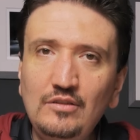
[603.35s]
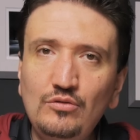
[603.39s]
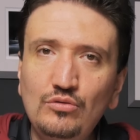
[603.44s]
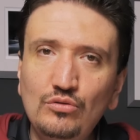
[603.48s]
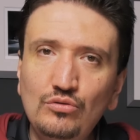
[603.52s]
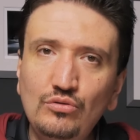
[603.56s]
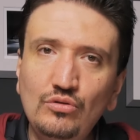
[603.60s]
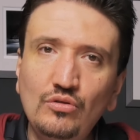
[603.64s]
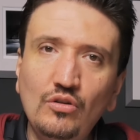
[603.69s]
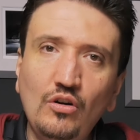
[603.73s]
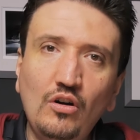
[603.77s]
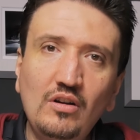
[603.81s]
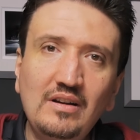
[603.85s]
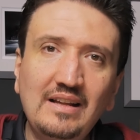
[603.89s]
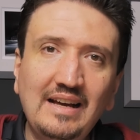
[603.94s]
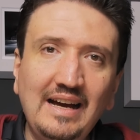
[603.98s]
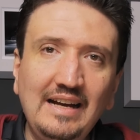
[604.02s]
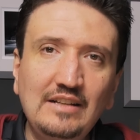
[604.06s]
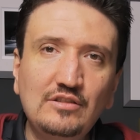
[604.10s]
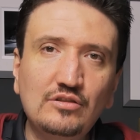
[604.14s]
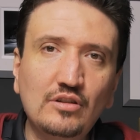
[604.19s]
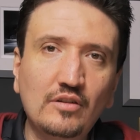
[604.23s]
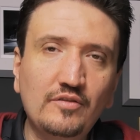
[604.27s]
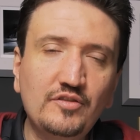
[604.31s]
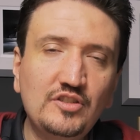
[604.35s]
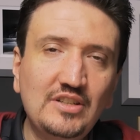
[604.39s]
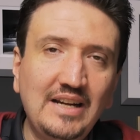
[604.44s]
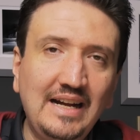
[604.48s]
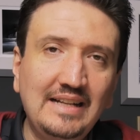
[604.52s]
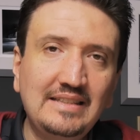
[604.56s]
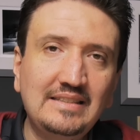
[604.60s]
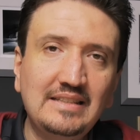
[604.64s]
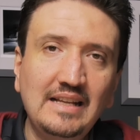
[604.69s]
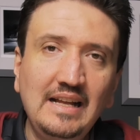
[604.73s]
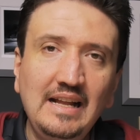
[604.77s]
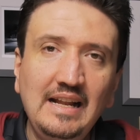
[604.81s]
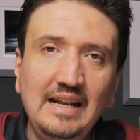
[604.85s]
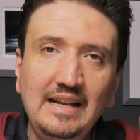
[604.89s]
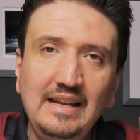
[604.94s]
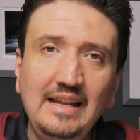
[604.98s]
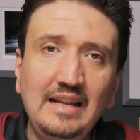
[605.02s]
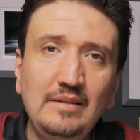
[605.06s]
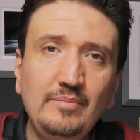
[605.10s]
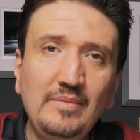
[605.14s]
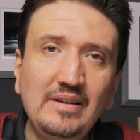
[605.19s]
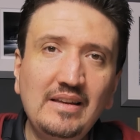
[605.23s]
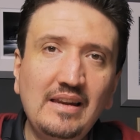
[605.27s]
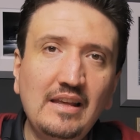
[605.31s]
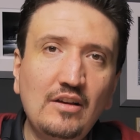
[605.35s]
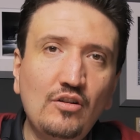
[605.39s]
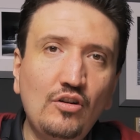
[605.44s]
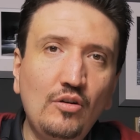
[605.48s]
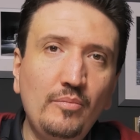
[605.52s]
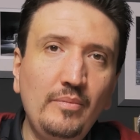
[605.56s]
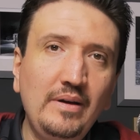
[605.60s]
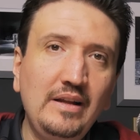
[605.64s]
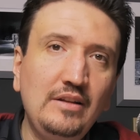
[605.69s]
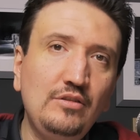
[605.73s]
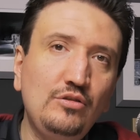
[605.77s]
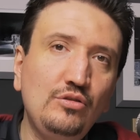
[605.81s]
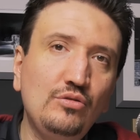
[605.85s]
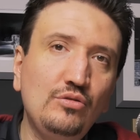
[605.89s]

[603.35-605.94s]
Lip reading: to do all kinds of shots, let me recommend